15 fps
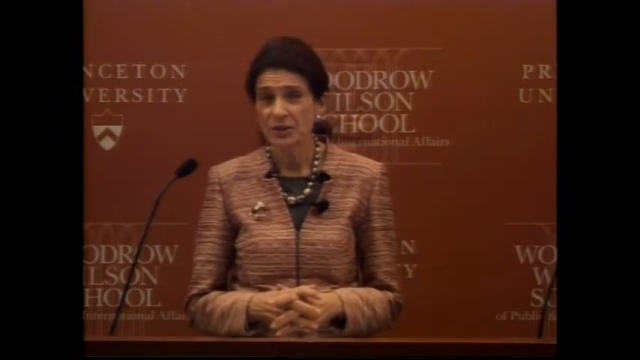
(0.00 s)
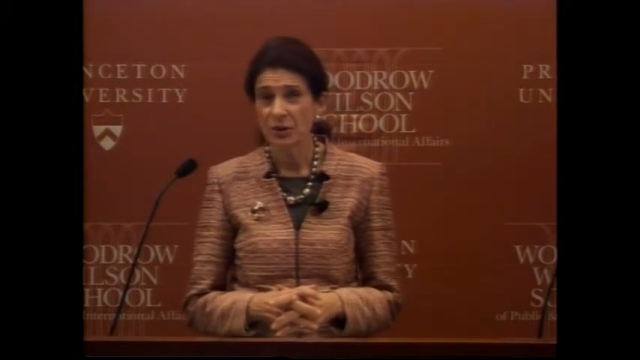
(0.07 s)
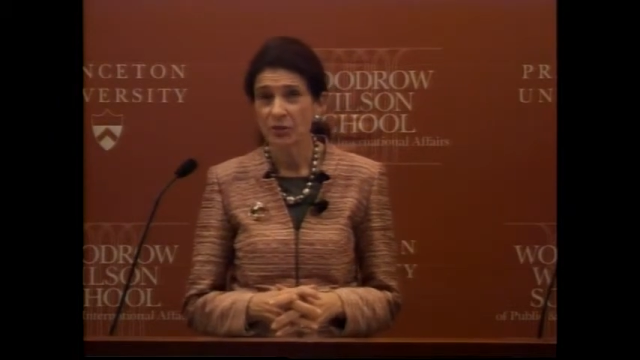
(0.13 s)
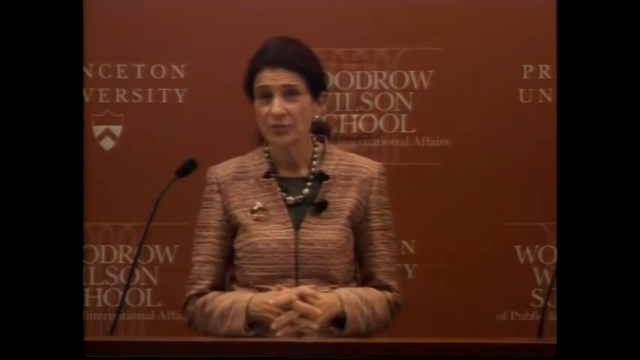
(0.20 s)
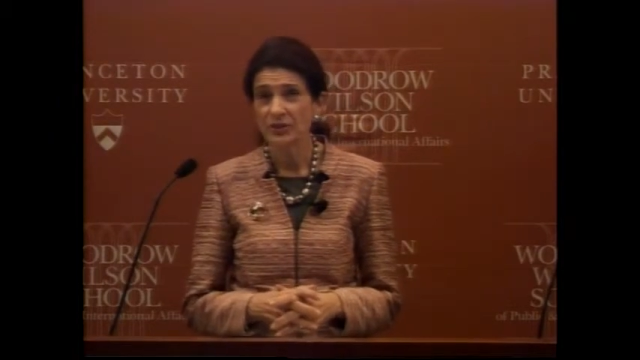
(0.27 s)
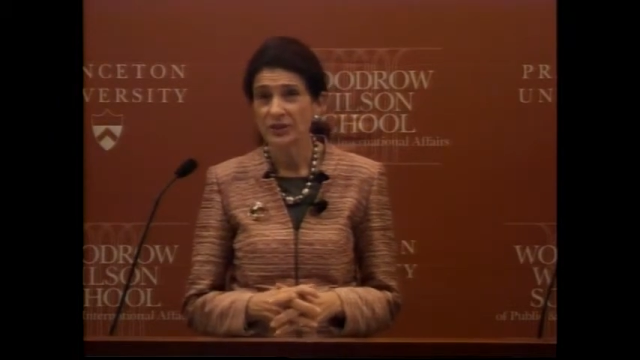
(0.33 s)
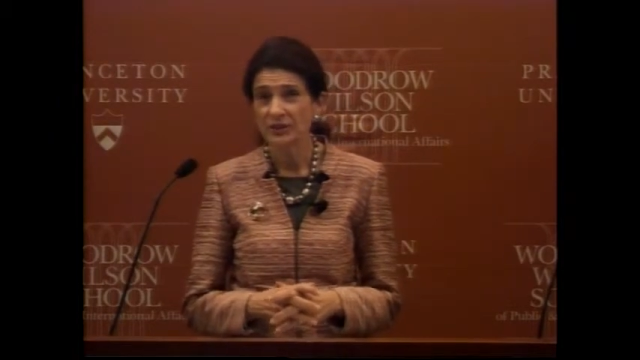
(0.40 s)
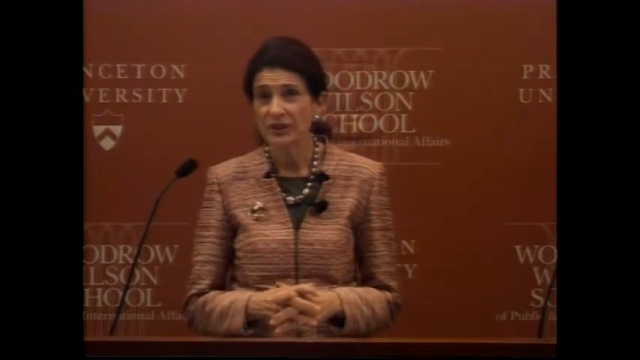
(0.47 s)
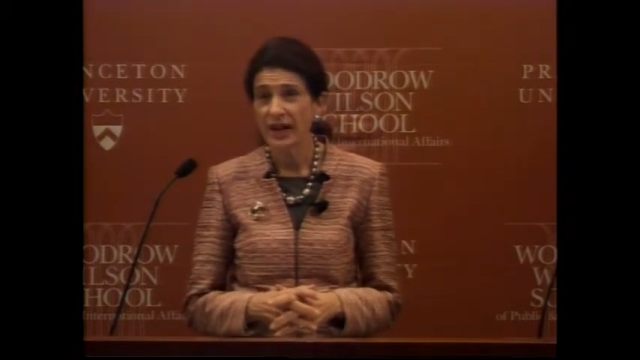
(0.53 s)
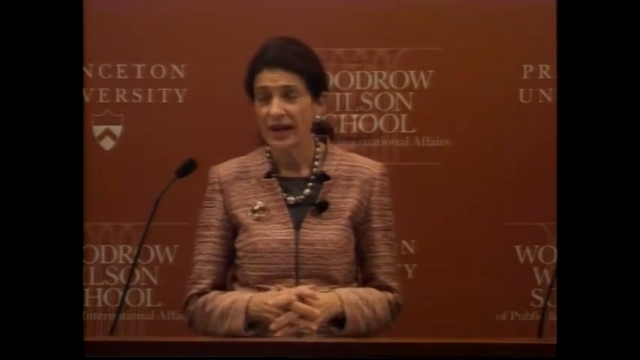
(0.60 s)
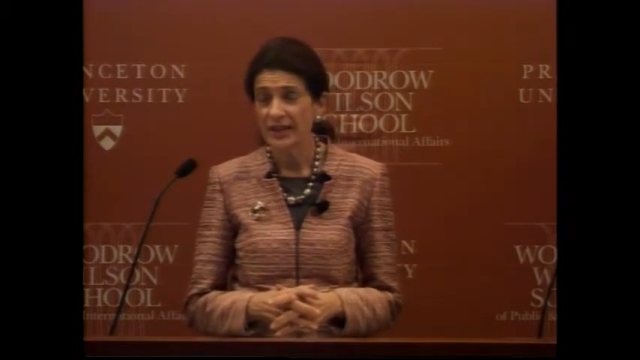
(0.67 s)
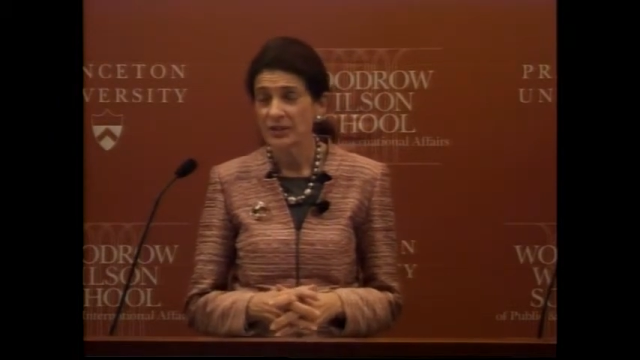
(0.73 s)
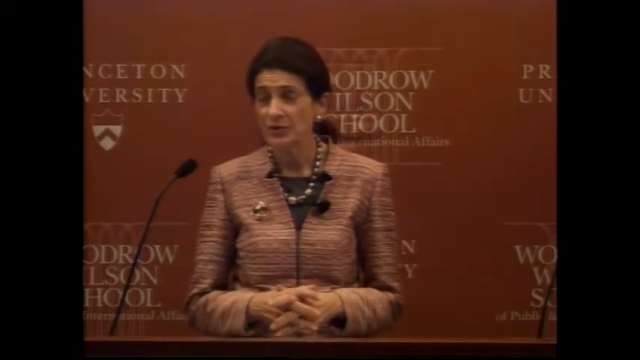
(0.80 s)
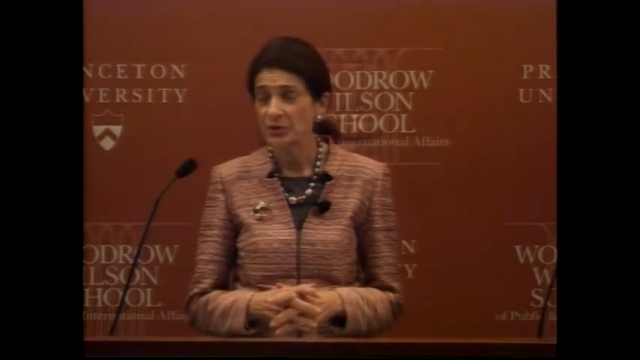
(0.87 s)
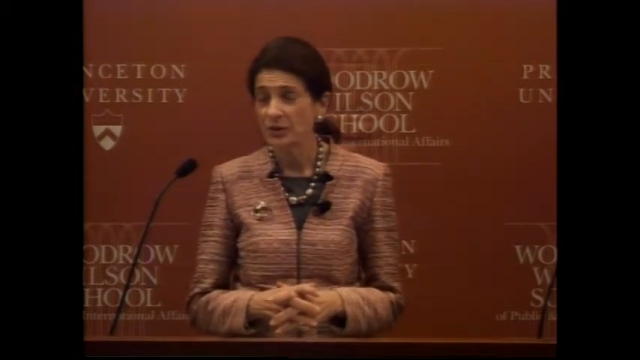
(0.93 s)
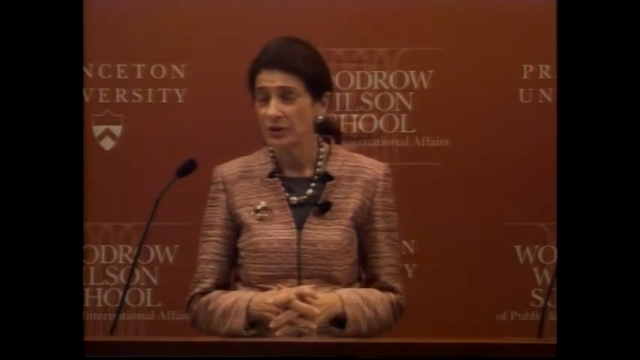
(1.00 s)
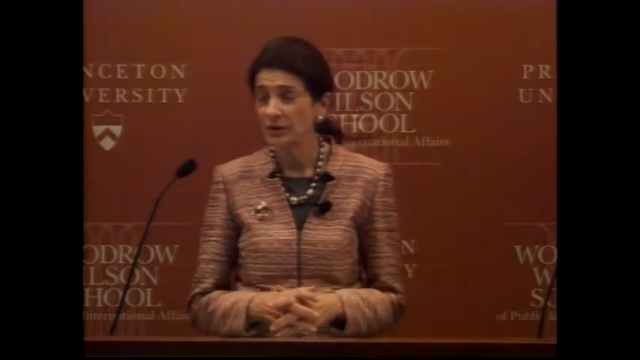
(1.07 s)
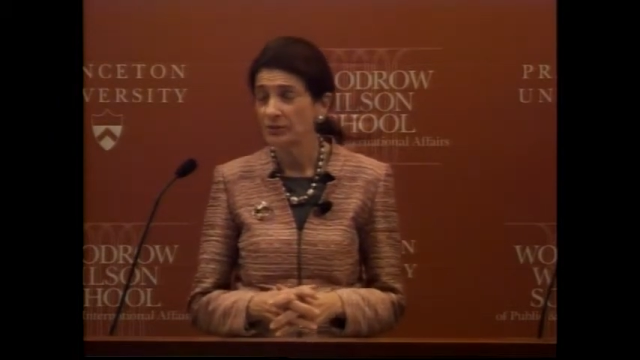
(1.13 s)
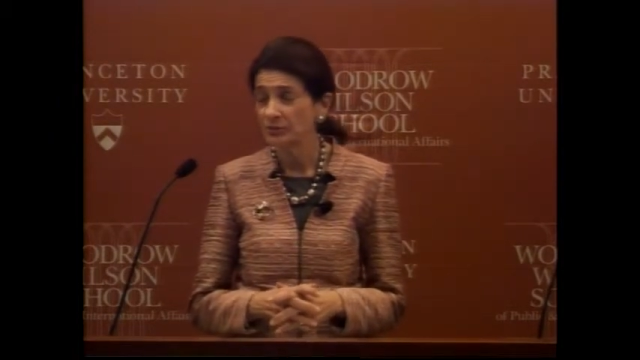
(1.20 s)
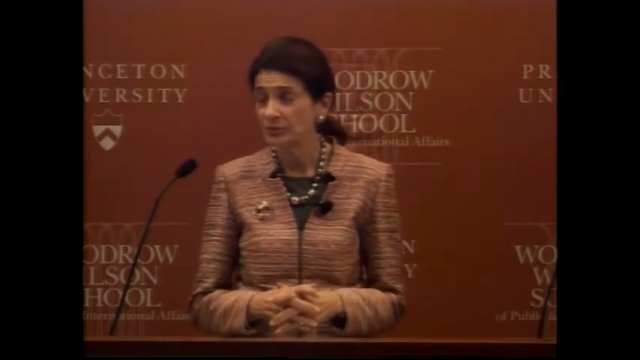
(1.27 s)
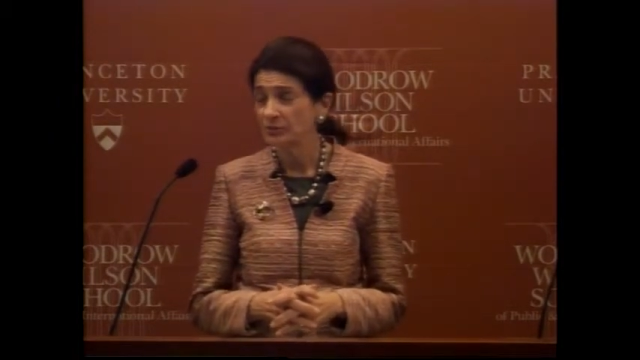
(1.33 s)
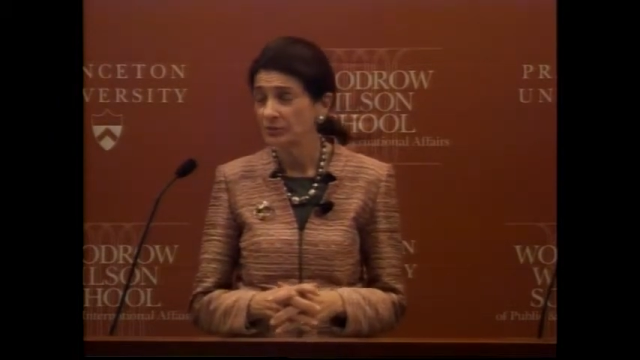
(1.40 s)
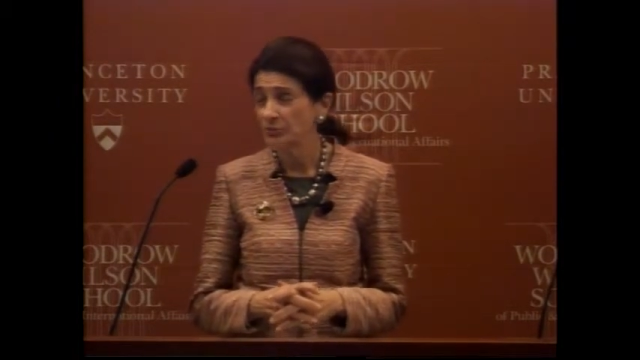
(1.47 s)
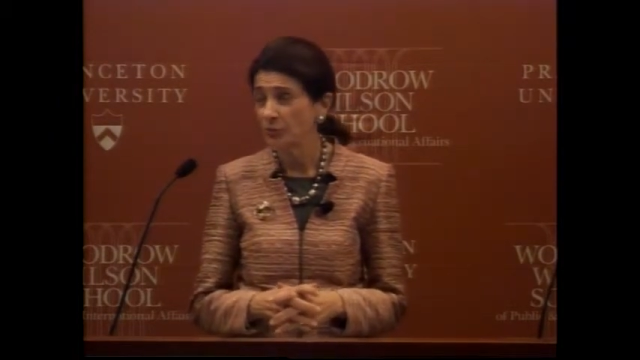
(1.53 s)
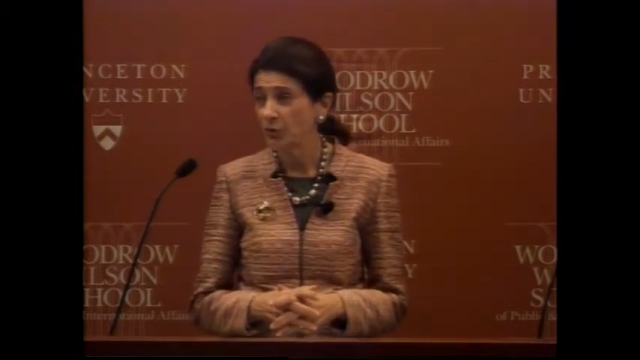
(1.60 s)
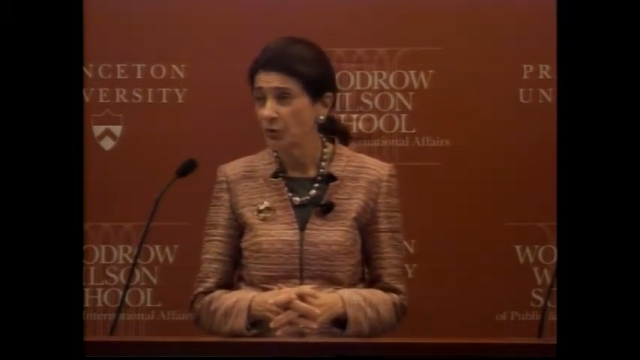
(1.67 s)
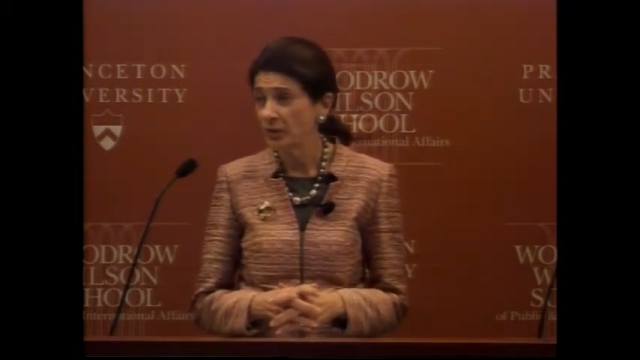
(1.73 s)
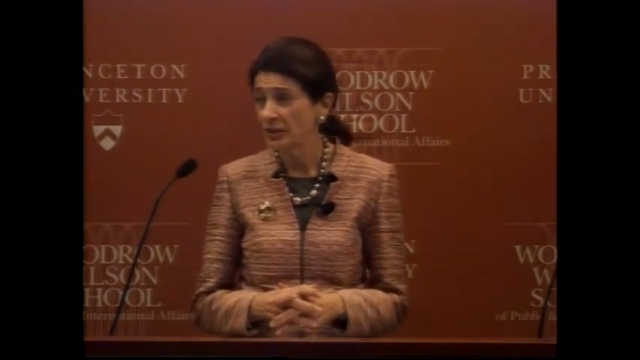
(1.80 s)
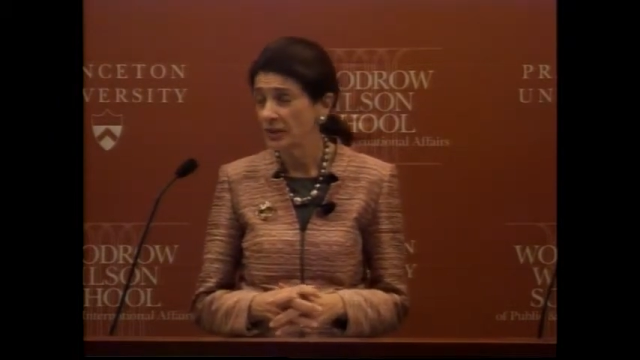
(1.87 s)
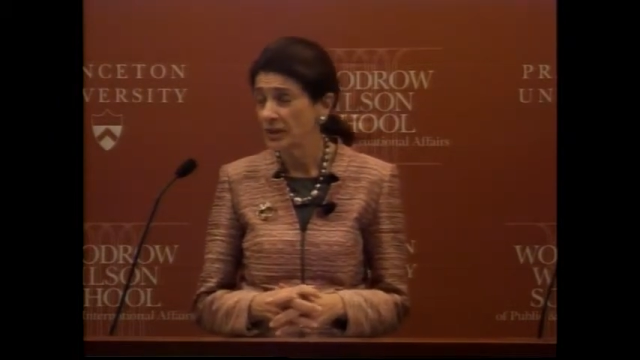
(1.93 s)
over the last
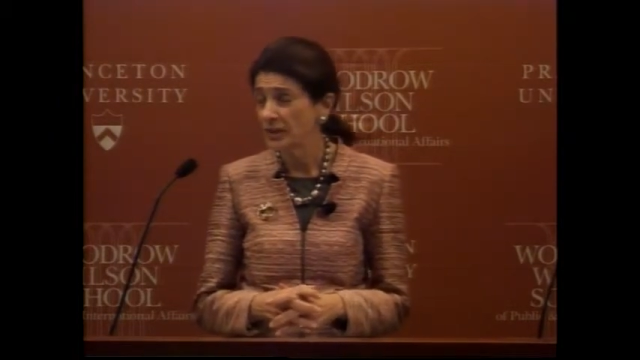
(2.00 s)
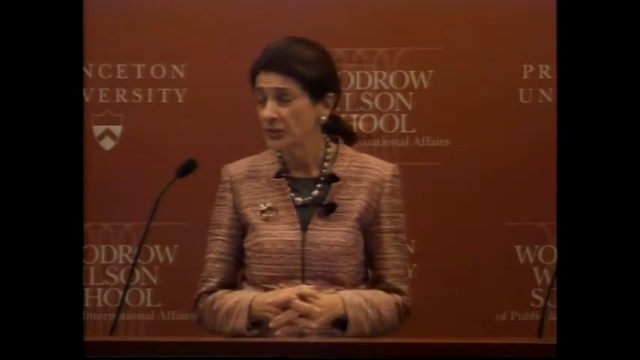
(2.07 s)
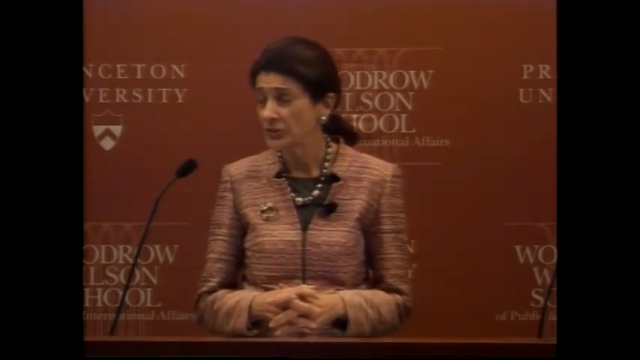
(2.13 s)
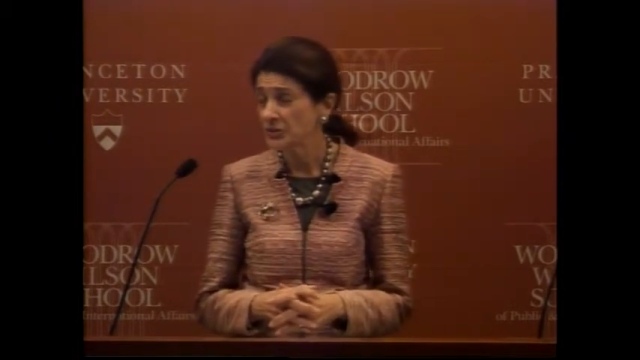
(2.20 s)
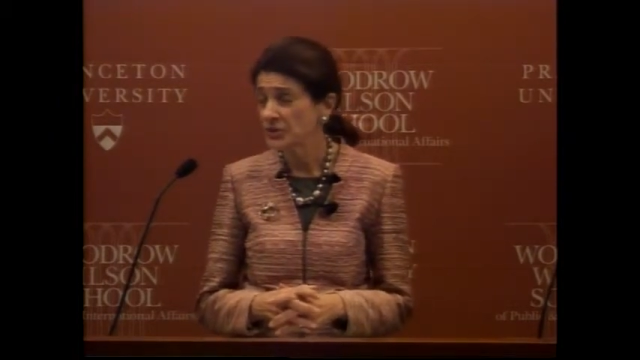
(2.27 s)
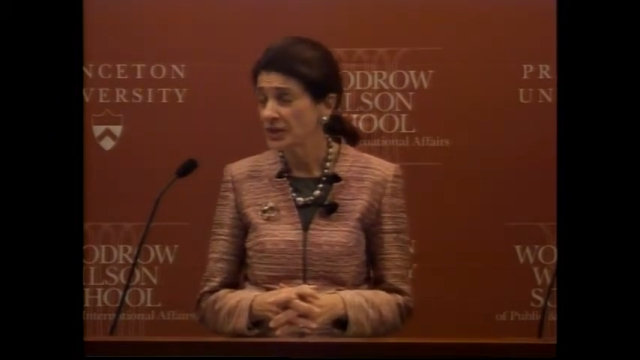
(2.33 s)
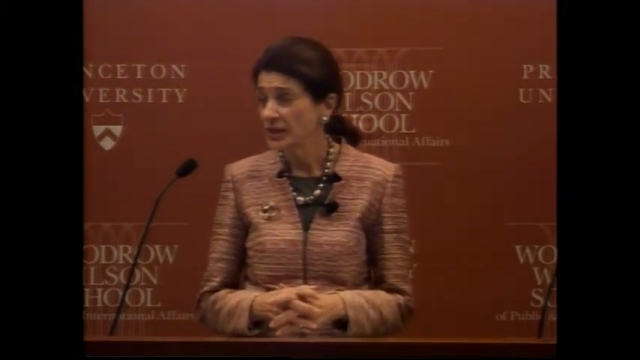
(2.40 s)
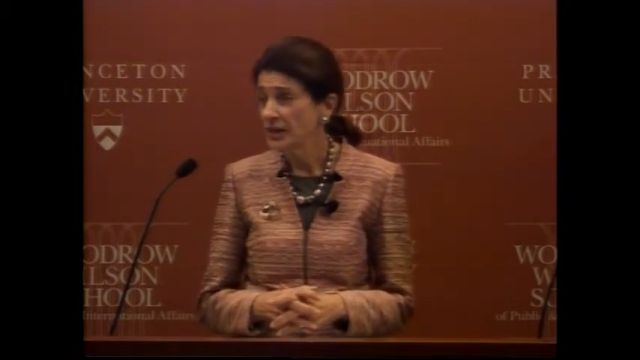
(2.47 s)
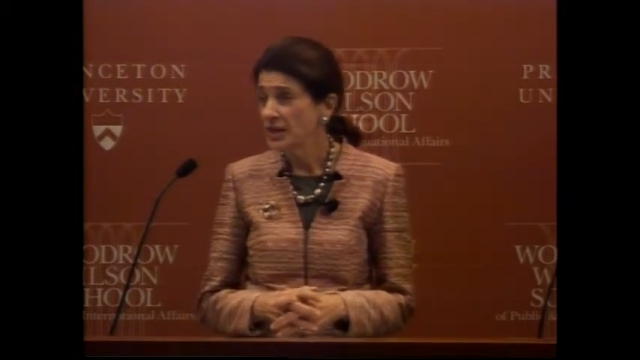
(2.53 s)
4 years.